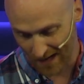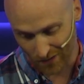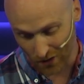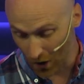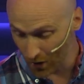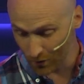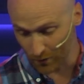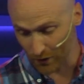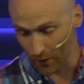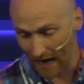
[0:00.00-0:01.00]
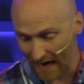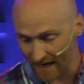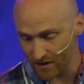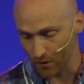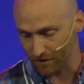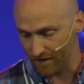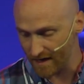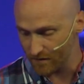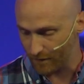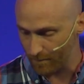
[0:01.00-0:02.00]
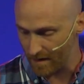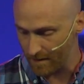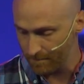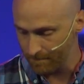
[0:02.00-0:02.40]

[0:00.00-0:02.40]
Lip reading: long will you hide your face from me?